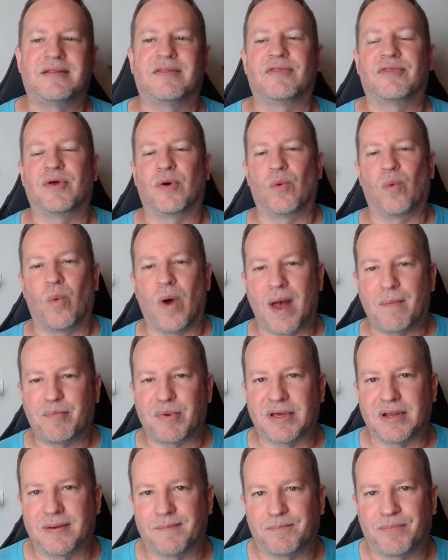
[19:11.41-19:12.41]
the
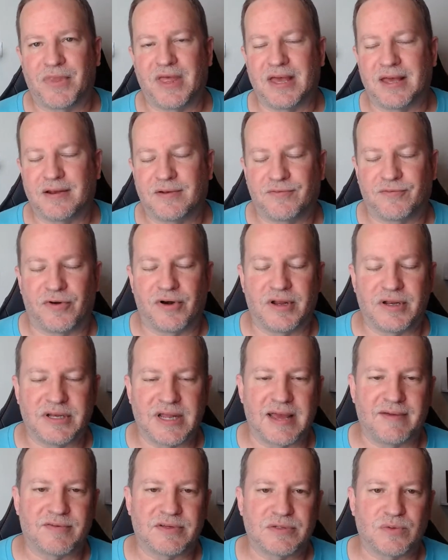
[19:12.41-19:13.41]
weapon that Vernon
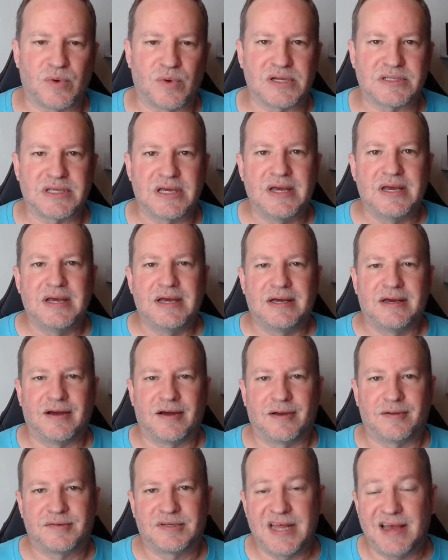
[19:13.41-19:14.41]
Davis was.
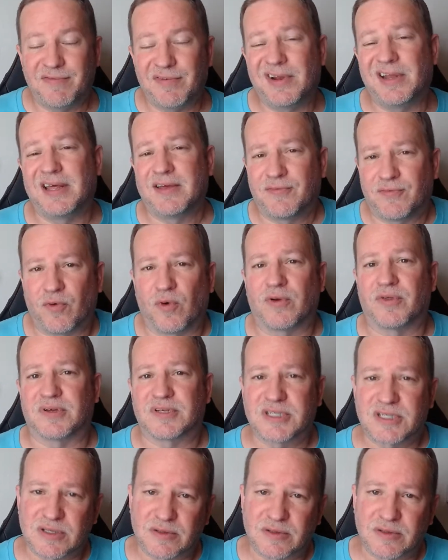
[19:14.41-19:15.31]
Definitely for